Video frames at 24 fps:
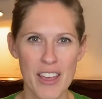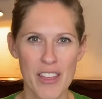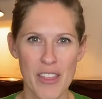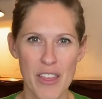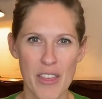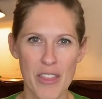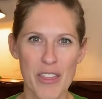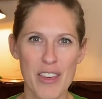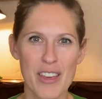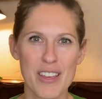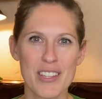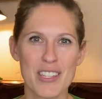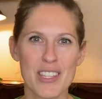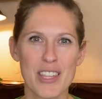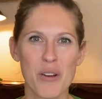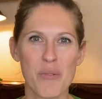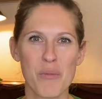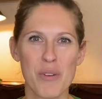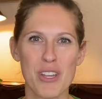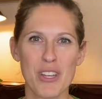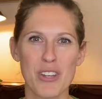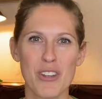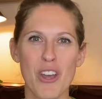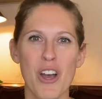the things
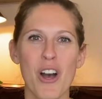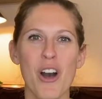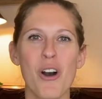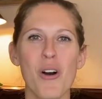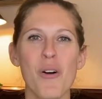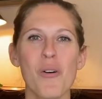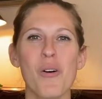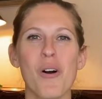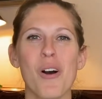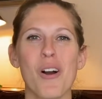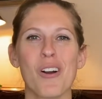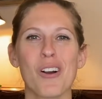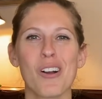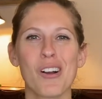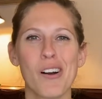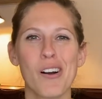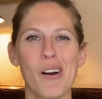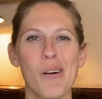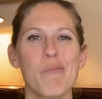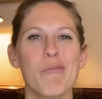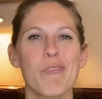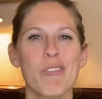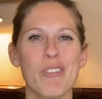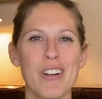that we know are
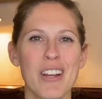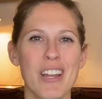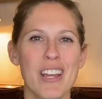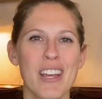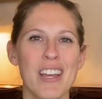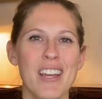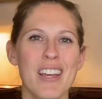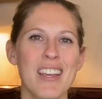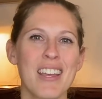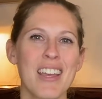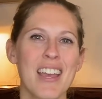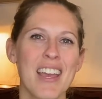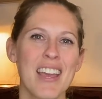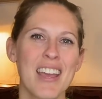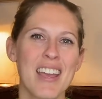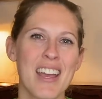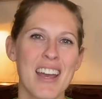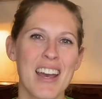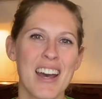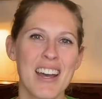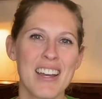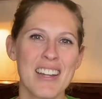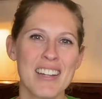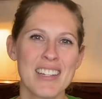comforting
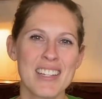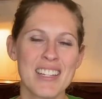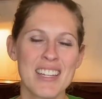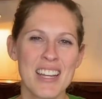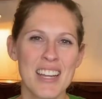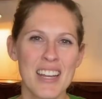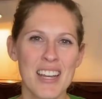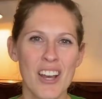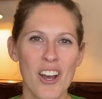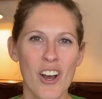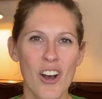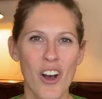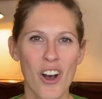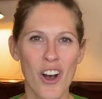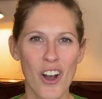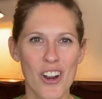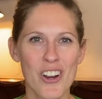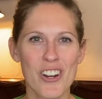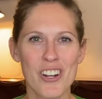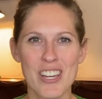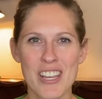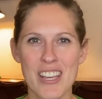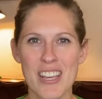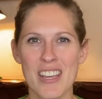and
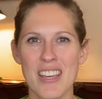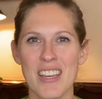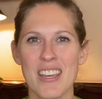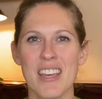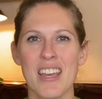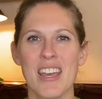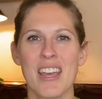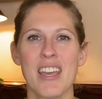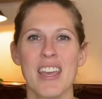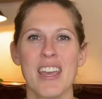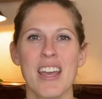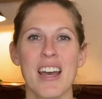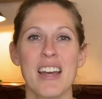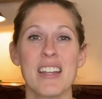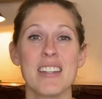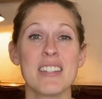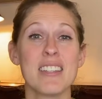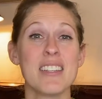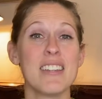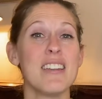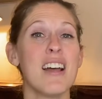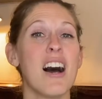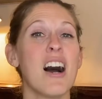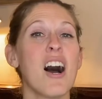hearty and
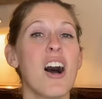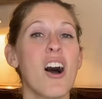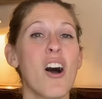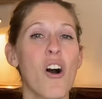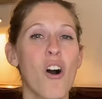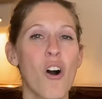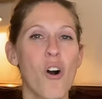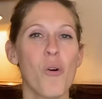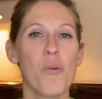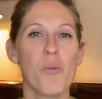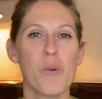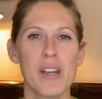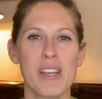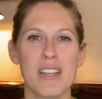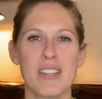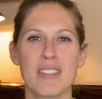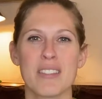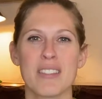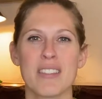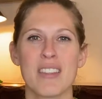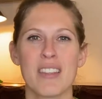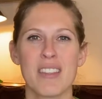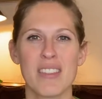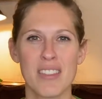not
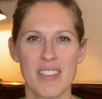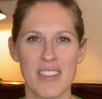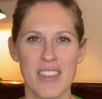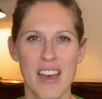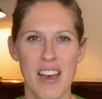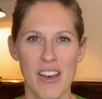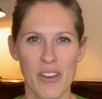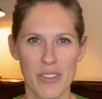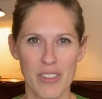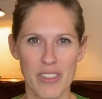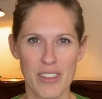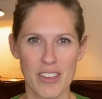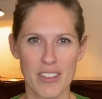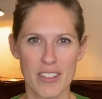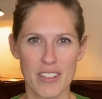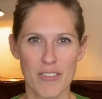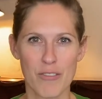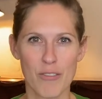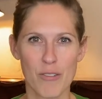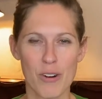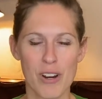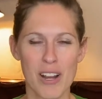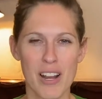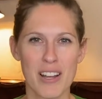always the healthiest
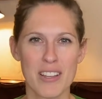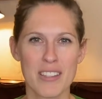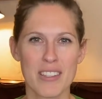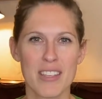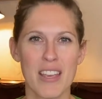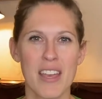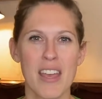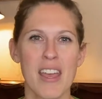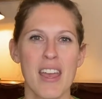for us.